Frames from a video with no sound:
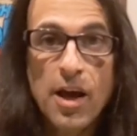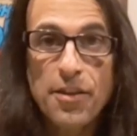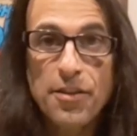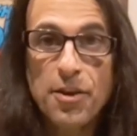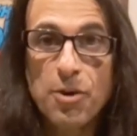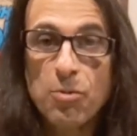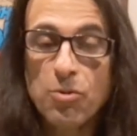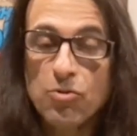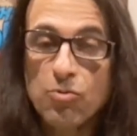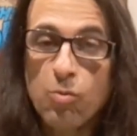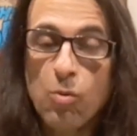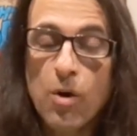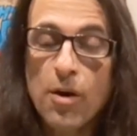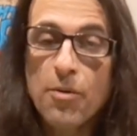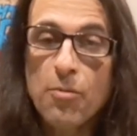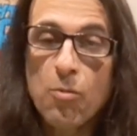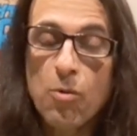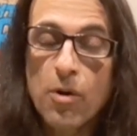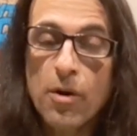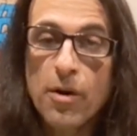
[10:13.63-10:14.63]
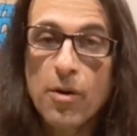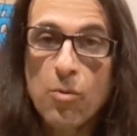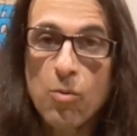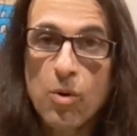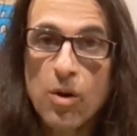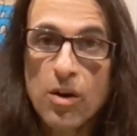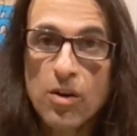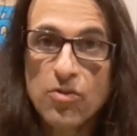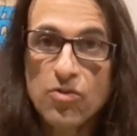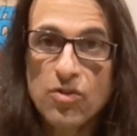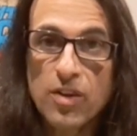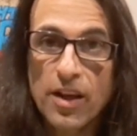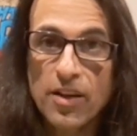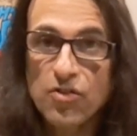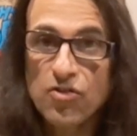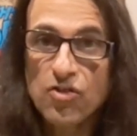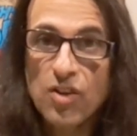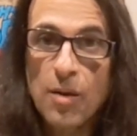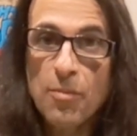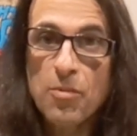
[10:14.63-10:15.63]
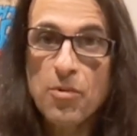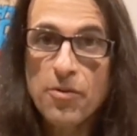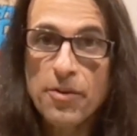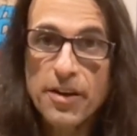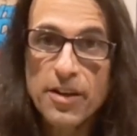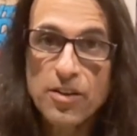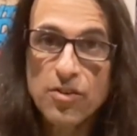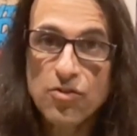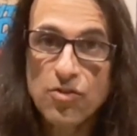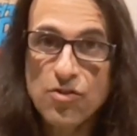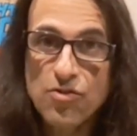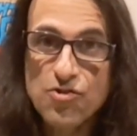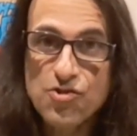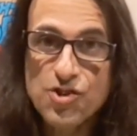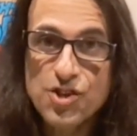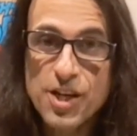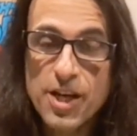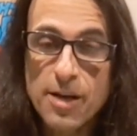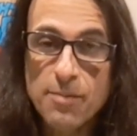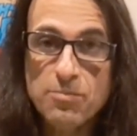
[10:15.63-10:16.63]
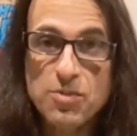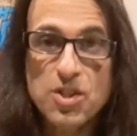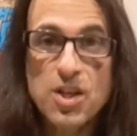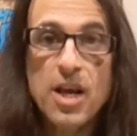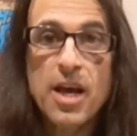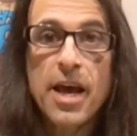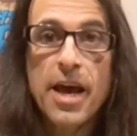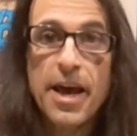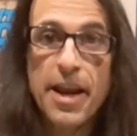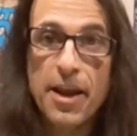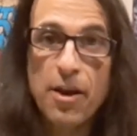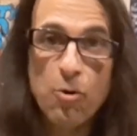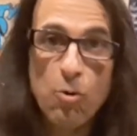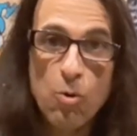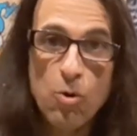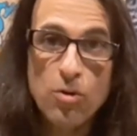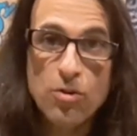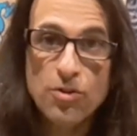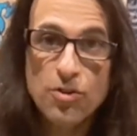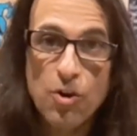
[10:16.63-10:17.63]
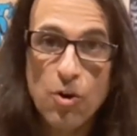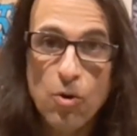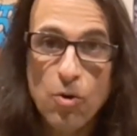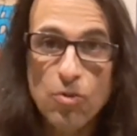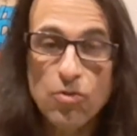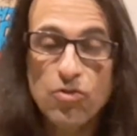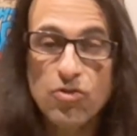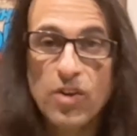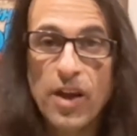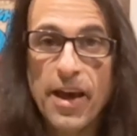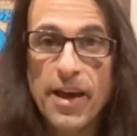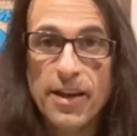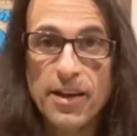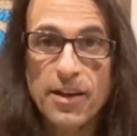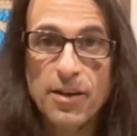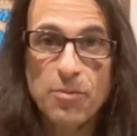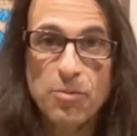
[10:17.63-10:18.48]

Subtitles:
there was one where it was like submarines and ships, and I ordered the whole set.